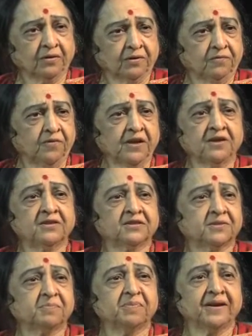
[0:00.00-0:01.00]
a very
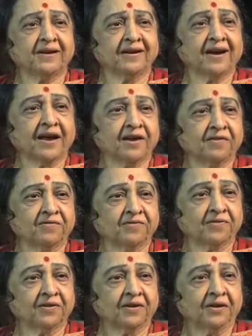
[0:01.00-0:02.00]
disciplined
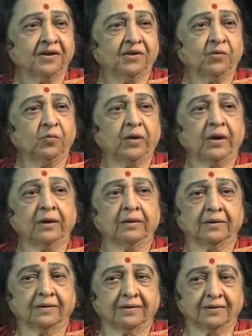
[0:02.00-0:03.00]
life
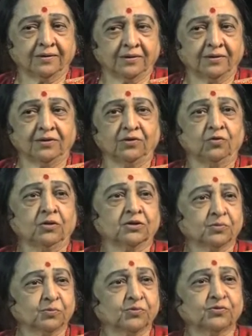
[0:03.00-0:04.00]
where you are
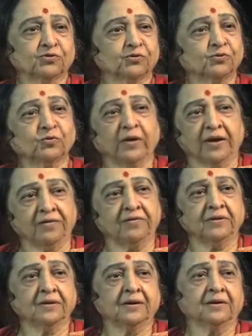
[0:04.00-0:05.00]
supposed to do
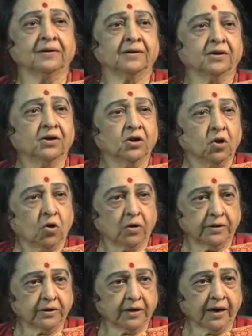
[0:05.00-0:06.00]
everything
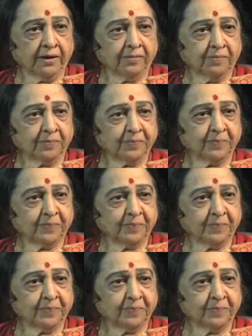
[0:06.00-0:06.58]
on time,